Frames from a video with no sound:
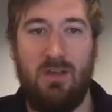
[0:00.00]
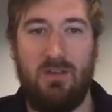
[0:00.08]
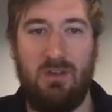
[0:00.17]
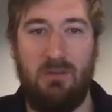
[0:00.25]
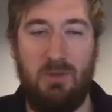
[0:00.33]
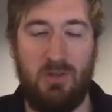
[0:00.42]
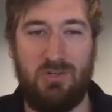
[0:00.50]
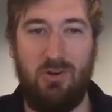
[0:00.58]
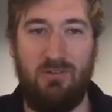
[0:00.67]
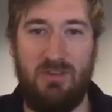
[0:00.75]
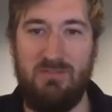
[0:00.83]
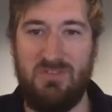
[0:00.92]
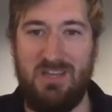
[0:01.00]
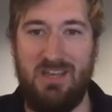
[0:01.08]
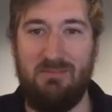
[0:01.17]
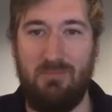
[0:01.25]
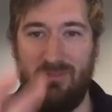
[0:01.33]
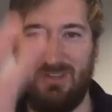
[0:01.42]
So I'm not sure if you've seen
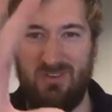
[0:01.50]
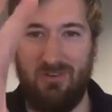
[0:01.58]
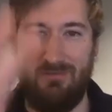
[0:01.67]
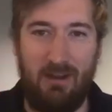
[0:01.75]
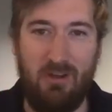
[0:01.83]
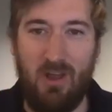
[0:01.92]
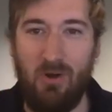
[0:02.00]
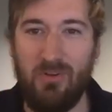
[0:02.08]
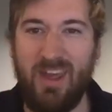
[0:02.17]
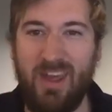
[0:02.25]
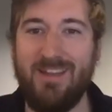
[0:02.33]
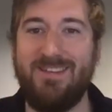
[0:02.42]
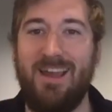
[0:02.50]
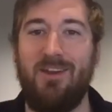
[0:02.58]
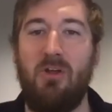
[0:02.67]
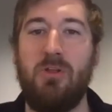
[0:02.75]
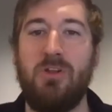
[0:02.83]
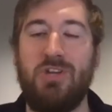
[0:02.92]
them, but they're sort of very old hat
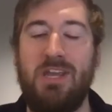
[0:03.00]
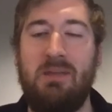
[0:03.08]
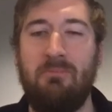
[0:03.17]
technology.